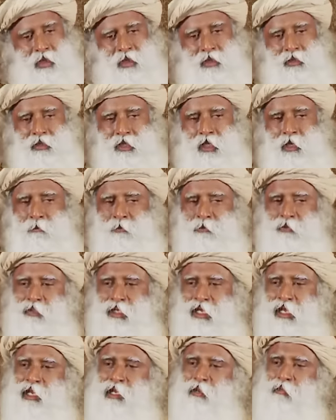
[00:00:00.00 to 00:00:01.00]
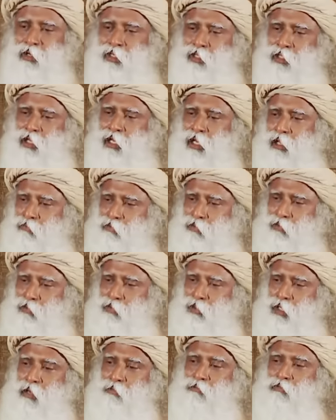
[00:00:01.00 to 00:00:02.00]
right up to the elemental level,
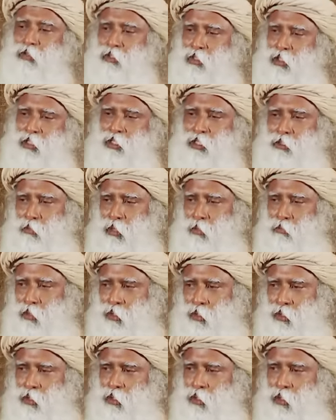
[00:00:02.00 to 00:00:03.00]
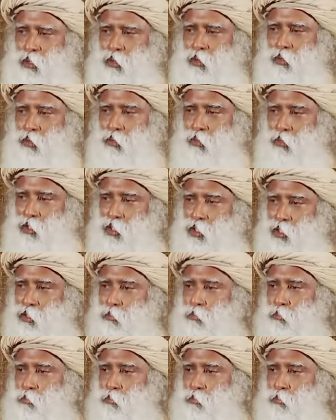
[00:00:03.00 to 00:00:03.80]
everything is memory. Only the